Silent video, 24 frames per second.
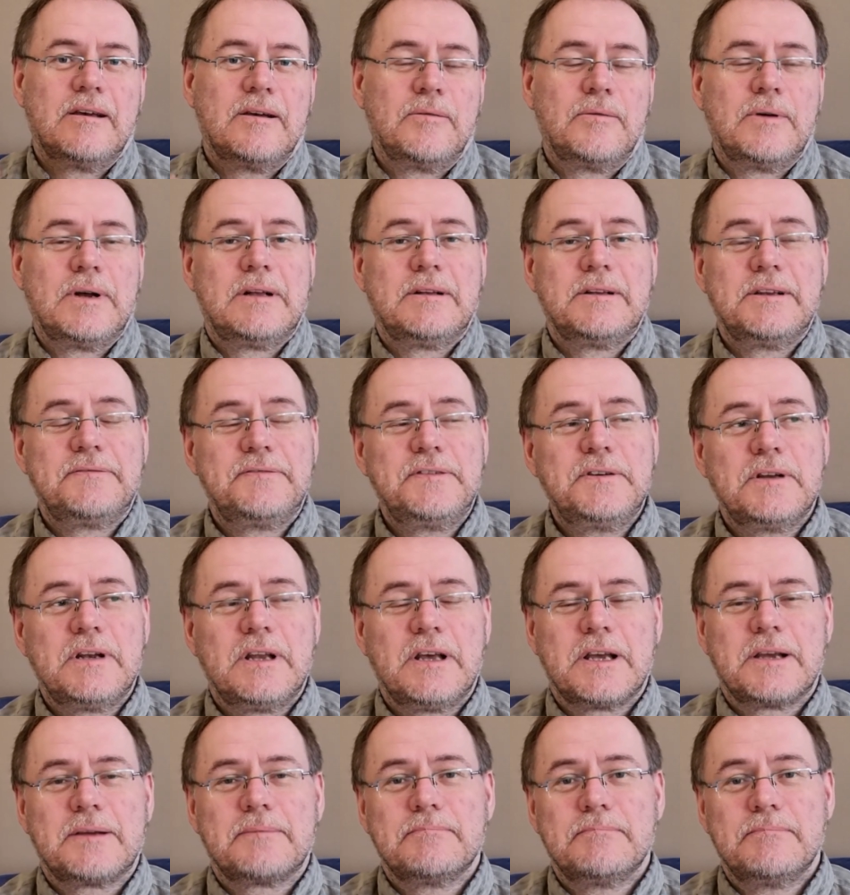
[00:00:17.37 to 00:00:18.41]
Well, if you're
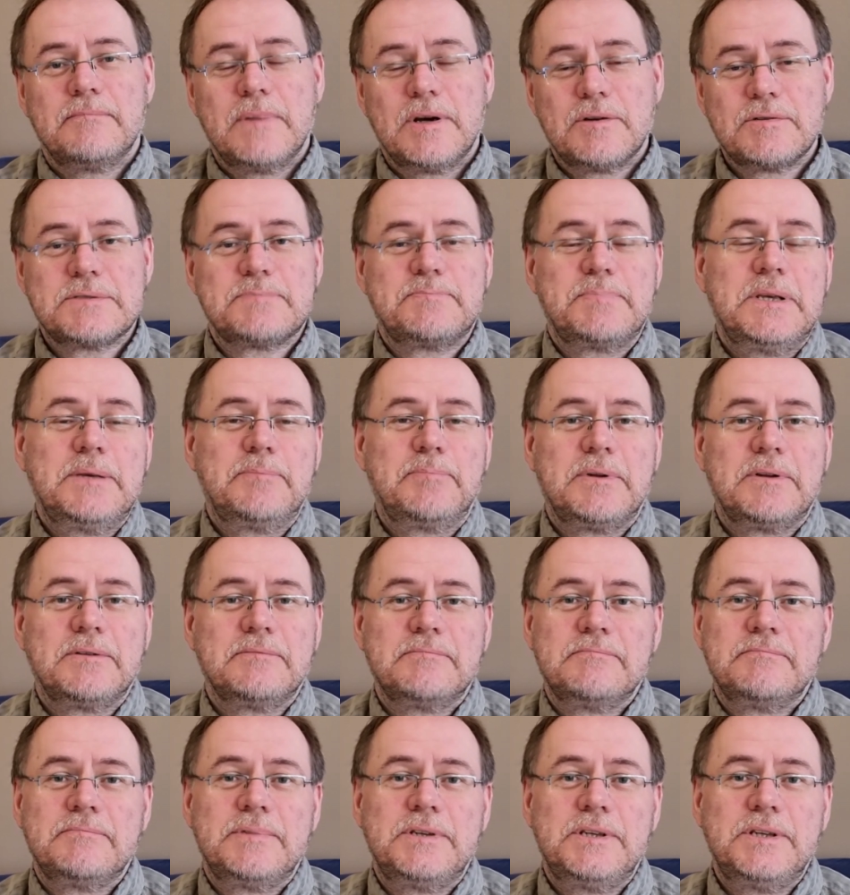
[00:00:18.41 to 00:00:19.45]
like most people,
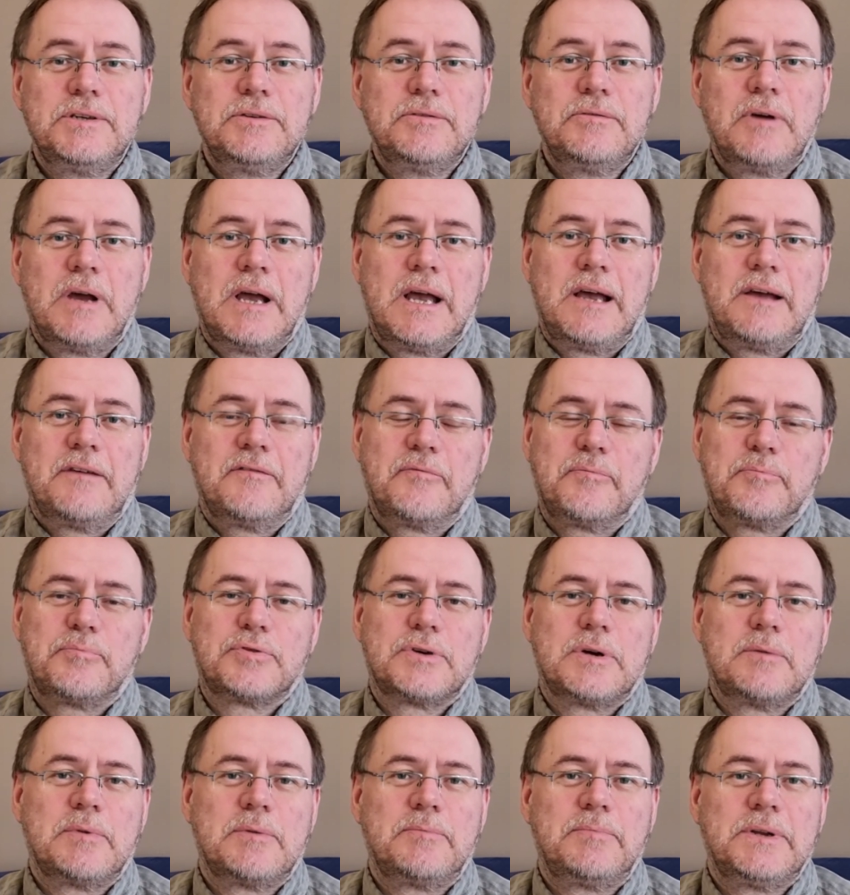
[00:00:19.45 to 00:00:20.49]
you have
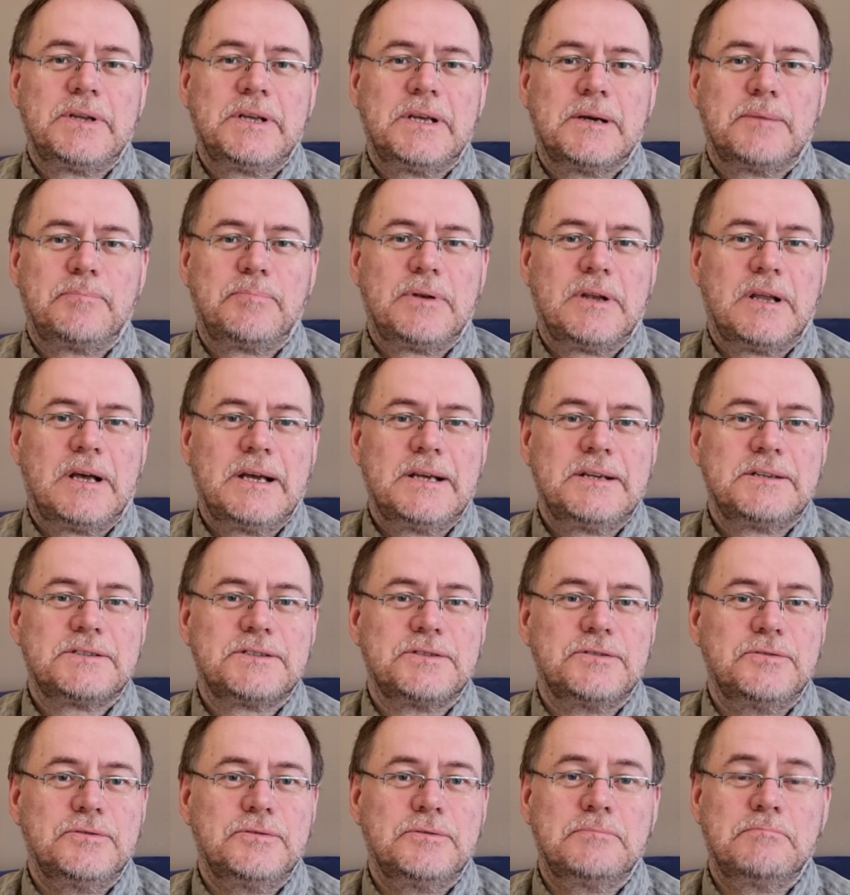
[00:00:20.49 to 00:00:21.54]
probably applied
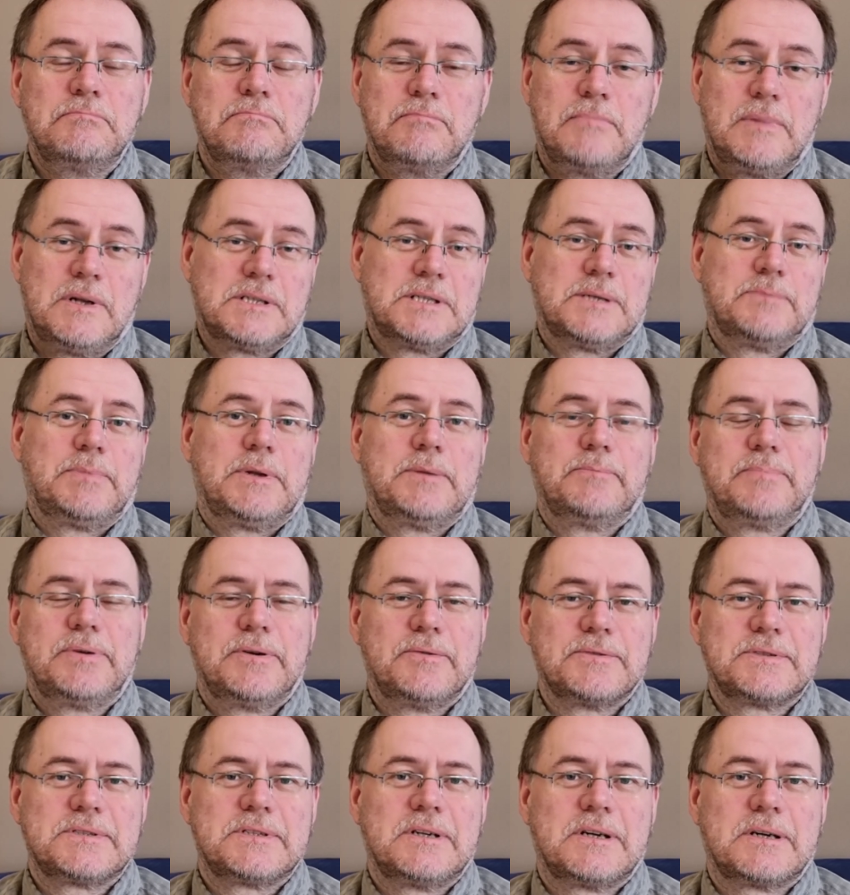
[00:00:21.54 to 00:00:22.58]
to multiple
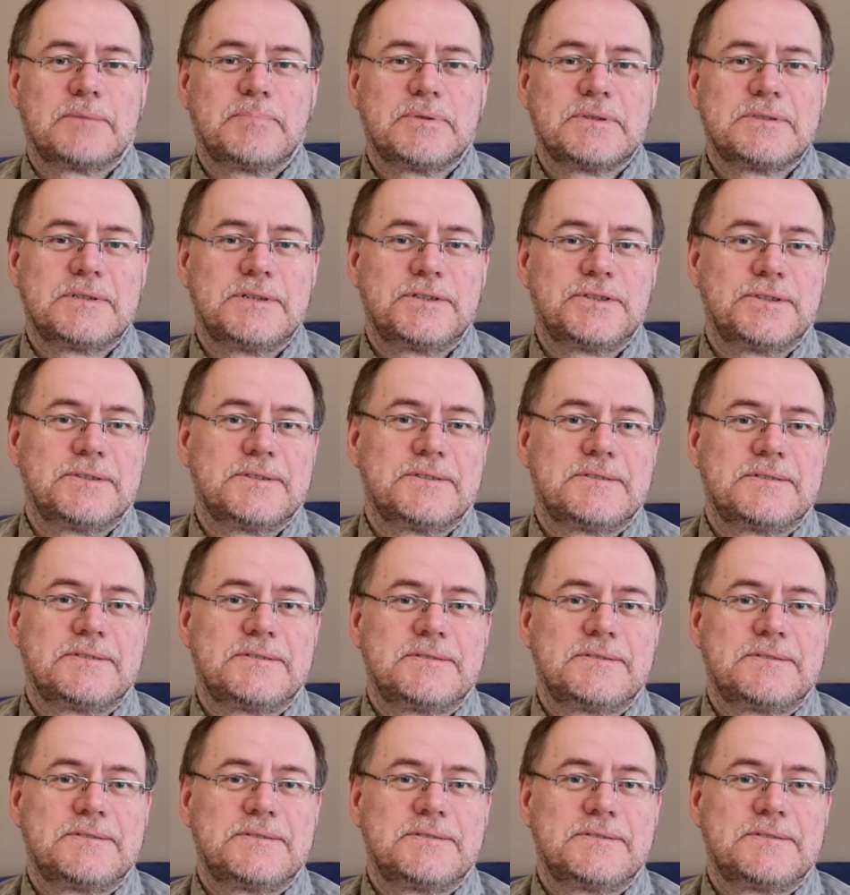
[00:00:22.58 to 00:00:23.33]
postdoc positions.